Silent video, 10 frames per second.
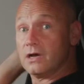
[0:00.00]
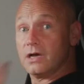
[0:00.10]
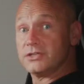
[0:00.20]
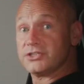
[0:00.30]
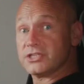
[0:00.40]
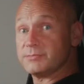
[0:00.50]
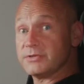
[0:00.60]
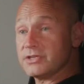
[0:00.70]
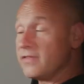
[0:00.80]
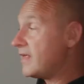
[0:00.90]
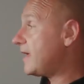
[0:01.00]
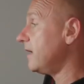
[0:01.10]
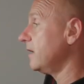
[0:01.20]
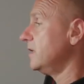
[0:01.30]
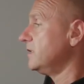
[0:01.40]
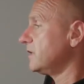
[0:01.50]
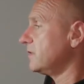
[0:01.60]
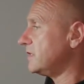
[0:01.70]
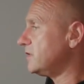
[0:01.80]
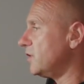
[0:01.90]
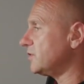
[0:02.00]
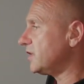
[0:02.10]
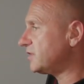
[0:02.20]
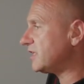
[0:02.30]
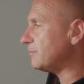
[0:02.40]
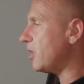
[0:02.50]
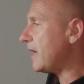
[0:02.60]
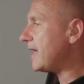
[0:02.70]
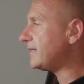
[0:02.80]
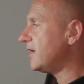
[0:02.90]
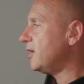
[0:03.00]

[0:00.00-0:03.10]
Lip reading: adjustment on there so that it's not touching my head,